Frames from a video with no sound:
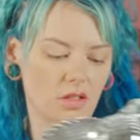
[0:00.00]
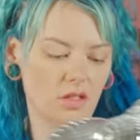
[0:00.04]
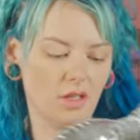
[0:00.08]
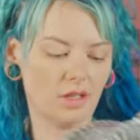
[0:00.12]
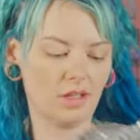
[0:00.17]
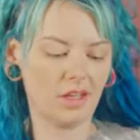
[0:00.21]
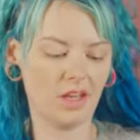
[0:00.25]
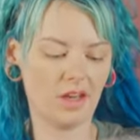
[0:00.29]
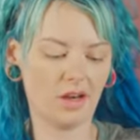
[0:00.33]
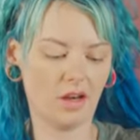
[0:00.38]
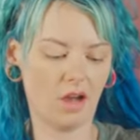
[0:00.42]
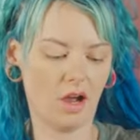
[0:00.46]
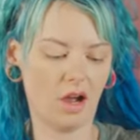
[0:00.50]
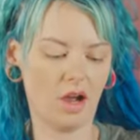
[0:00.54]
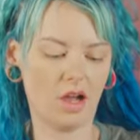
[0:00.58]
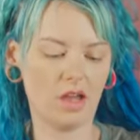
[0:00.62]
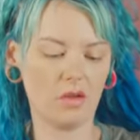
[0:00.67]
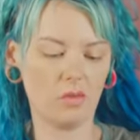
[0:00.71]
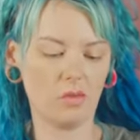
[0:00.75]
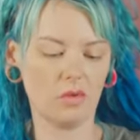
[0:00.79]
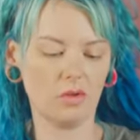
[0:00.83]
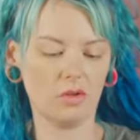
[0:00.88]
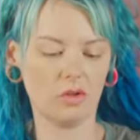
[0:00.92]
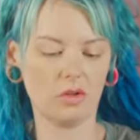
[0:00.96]
Again,
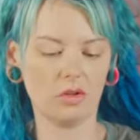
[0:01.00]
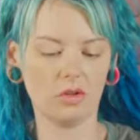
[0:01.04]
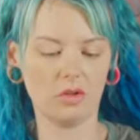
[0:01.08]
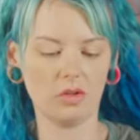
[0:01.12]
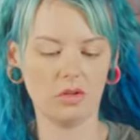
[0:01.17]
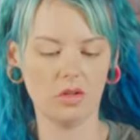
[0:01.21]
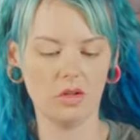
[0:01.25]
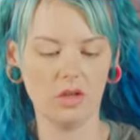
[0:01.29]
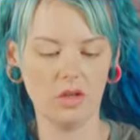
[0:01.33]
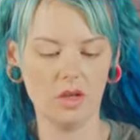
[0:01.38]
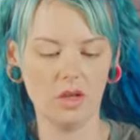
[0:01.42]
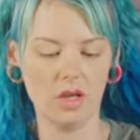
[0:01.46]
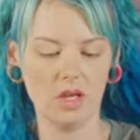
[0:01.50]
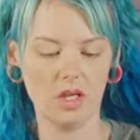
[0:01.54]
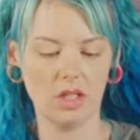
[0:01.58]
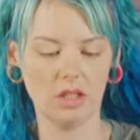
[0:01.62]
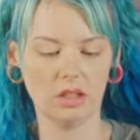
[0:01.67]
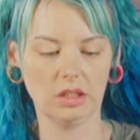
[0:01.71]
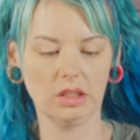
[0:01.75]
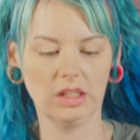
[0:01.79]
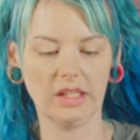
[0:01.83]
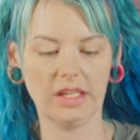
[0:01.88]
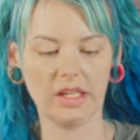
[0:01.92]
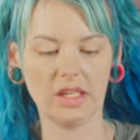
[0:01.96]
I will
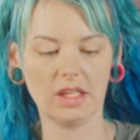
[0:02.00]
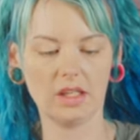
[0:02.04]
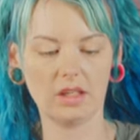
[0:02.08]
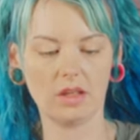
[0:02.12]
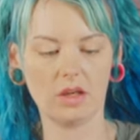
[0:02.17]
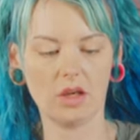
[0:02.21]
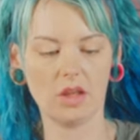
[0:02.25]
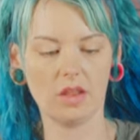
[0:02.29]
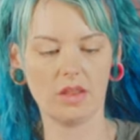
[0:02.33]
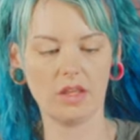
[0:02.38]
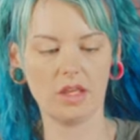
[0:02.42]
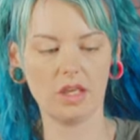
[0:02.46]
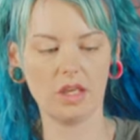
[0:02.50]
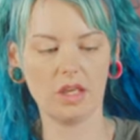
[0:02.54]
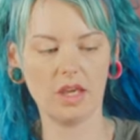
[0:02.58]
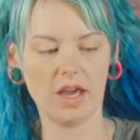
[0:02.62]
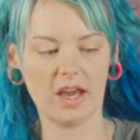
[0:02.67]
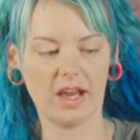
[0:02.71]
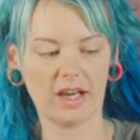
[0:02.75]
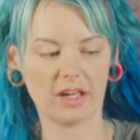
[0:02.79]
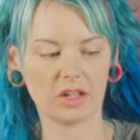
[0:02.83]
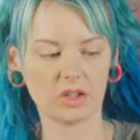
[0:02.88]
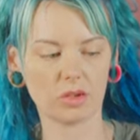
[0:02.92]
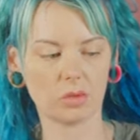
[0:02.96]
link the
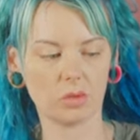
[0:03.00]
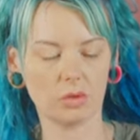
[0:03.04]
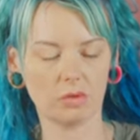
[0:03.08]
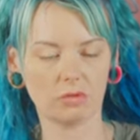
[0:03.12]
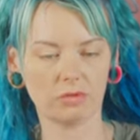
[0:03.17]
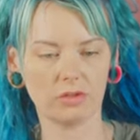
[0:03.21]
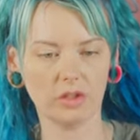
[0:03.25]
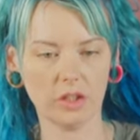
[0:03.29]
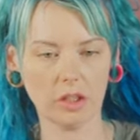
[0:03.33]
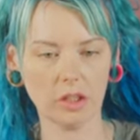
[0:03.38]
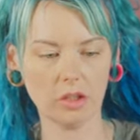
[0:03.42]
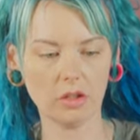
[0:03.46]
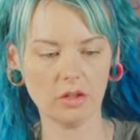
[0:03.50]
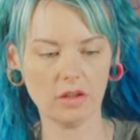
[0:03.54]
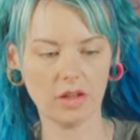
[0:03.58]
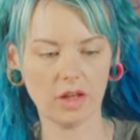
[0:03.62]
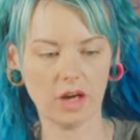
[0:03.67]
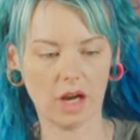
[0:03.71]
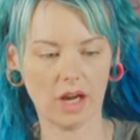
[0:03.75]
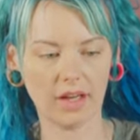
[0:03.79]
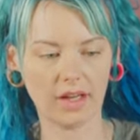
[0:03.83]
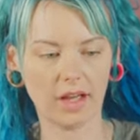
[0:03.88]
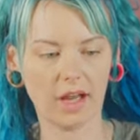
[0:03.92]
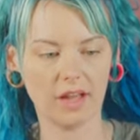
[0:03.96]
actual reel that
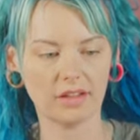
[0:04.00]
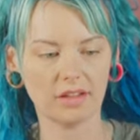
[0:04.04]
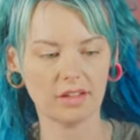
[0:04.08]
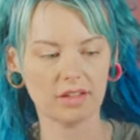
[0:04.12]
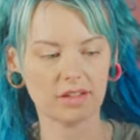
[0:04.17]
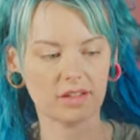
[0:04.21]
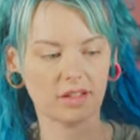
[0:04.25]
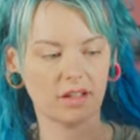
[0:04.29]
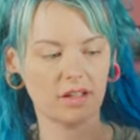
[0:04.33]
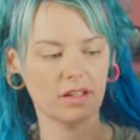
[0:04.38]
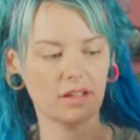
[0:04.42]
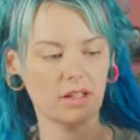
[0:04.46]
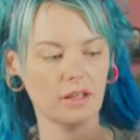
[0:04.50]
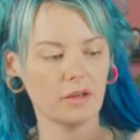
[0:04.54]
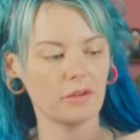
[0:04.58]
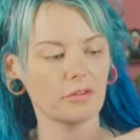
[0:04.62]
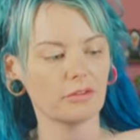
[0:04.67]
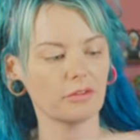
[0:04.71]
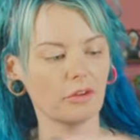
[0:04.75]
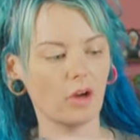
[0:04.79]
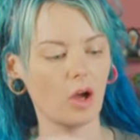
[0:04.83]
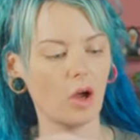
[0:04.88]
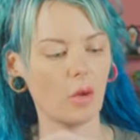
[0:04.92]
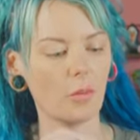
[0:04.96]
I got this idea
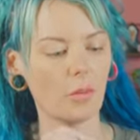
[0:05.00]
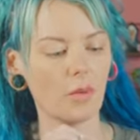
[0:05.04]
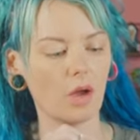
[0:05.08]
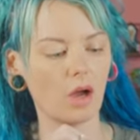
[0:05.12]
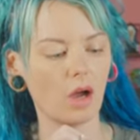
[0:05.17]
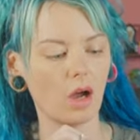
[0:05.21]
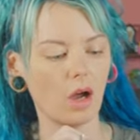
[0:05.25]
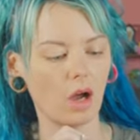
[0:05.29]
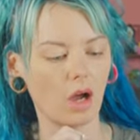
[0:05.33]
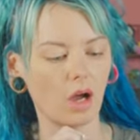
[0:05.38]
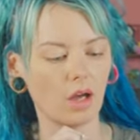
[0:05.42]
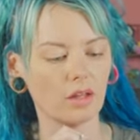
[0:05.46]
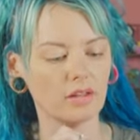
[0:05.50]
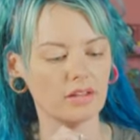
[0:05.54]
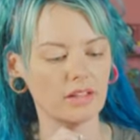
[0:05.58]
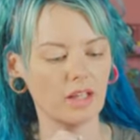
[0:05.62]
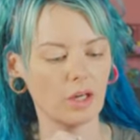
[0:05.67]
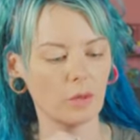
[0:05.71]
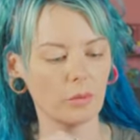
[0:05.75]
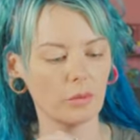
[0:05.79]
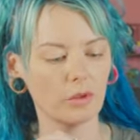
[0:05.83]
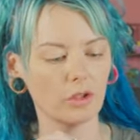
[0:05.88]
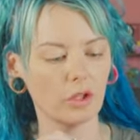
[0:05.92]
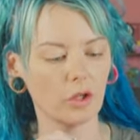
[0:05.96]
from uh,
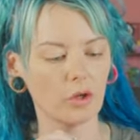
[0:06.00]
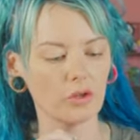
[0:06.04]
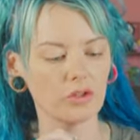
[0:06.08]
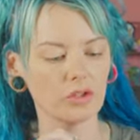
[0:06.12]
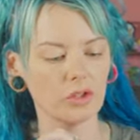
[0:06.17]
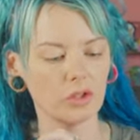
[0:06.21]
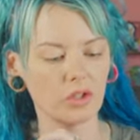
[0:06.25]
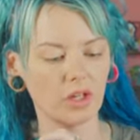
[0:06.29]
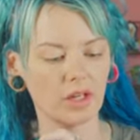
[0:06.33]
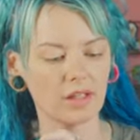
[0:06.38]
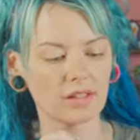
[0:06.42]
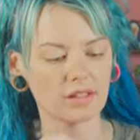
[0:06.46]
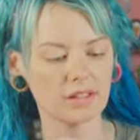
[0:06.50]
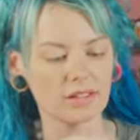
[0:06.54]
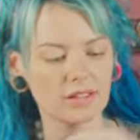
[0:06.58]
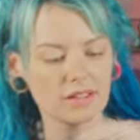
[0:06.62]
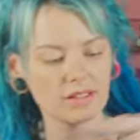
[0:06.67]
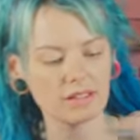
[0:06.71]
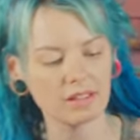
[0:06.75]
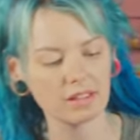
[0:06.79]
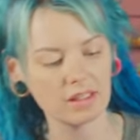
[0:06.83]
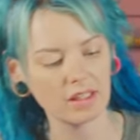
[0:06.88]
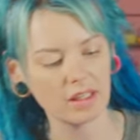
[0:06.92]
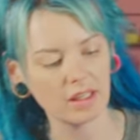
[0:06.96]
down below so you guys can
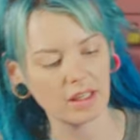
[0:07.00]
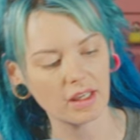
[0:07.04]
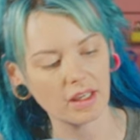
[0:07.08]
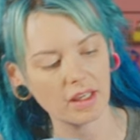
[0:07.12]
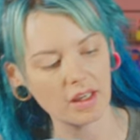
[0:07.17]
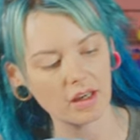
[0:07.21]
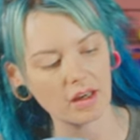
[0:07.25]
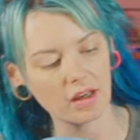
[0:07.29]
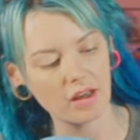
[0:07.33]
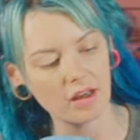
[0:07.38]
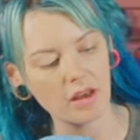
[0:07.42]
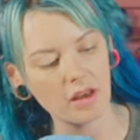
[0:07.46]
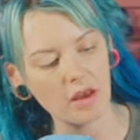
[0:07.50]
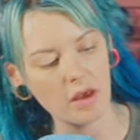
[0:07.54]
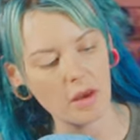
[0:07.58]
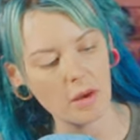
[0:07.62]
see it.